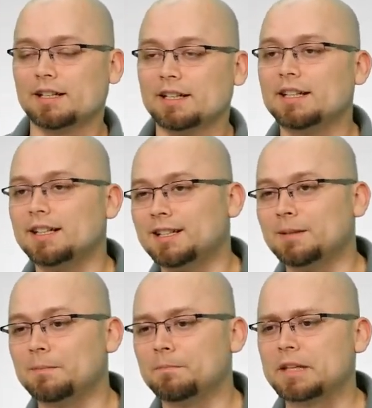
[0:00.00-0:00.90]

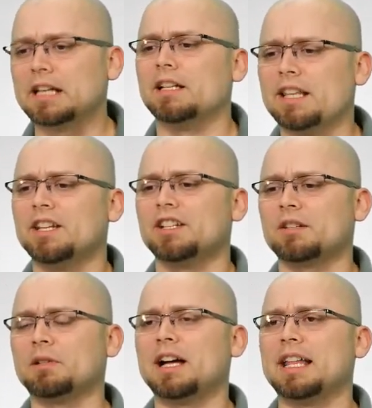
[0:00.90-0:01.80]
and then just
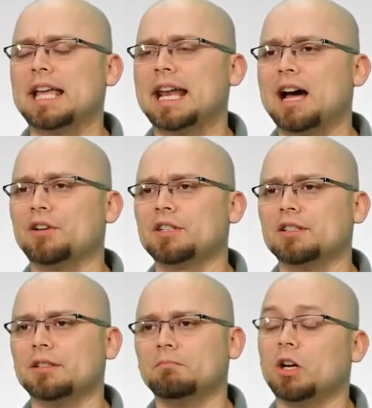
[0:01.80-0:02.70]
apply that out
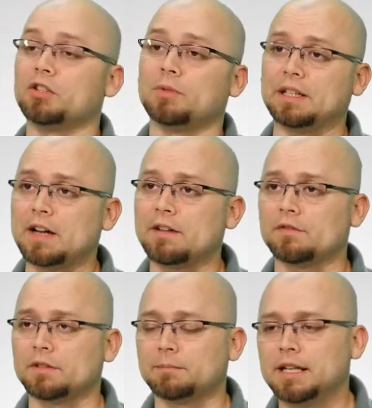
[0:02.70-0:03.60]
to all 25
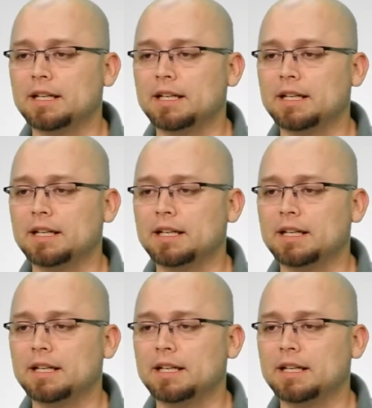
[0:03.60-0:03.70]
of them.